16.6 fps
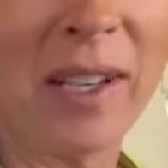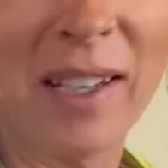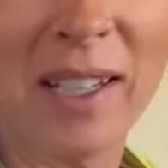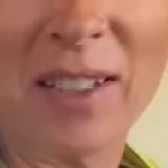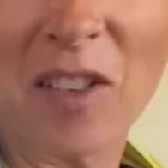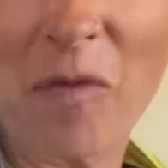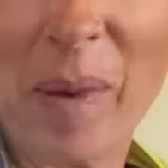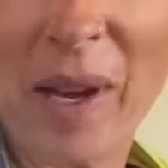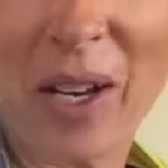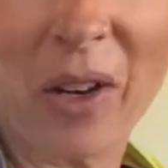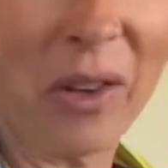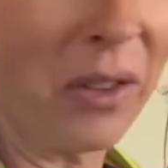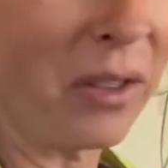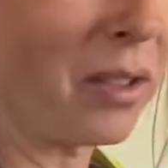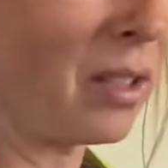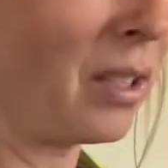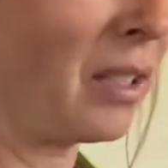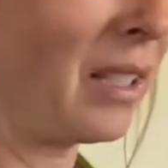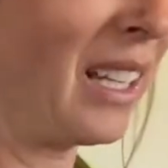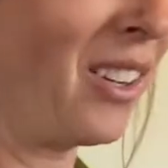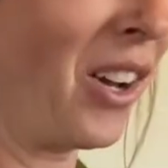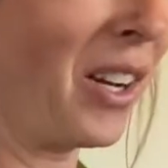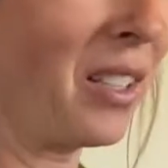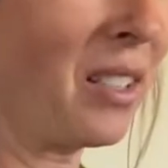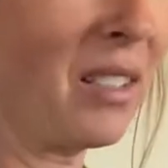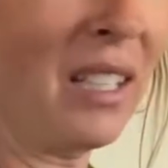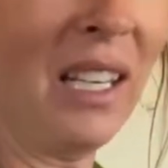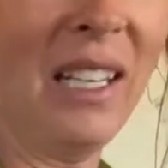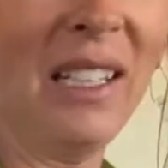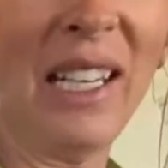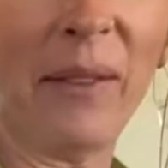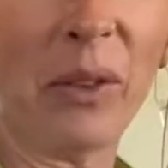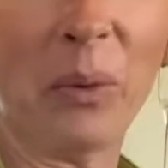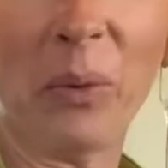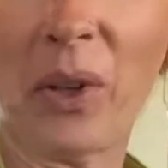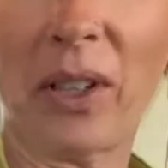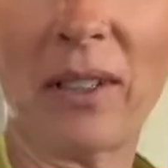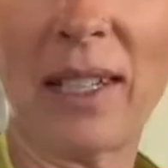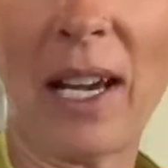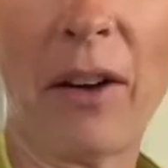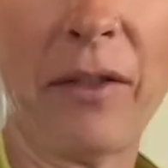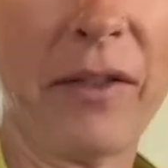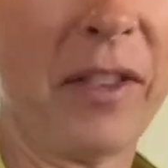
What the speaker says: of pickles, and honestly, it never works out for